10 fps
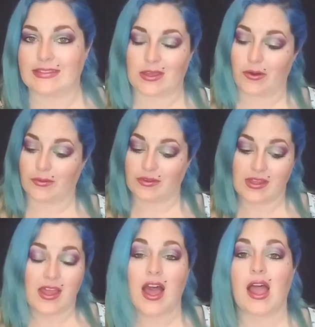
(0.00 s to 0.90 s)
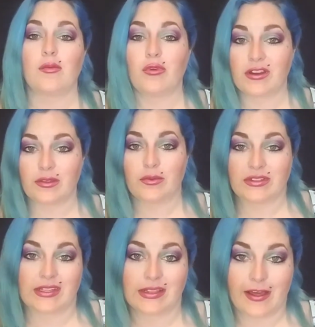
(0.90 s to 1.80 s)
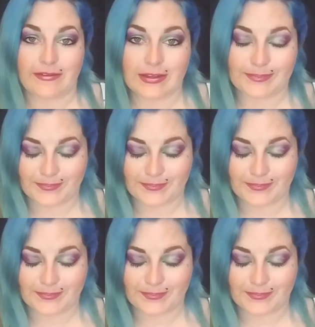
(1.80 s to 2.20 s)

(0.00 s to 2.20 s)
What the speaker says: So I'm one of the ones that love it.